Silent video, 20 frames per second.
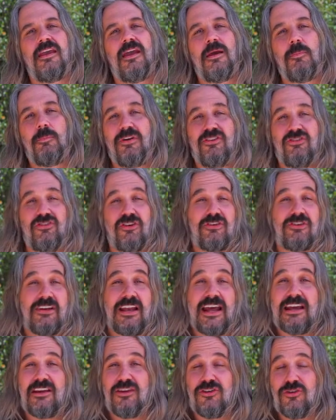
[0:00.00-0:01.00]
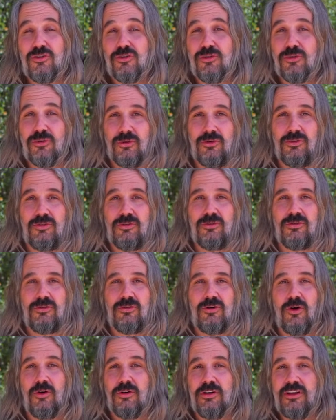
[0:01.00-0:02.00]
But just like you
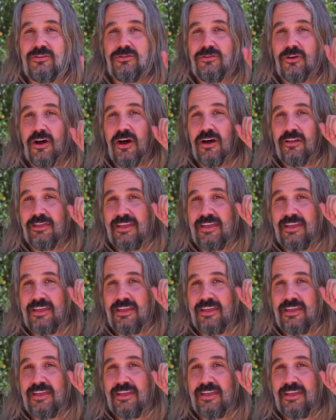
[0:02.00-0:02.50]
only saw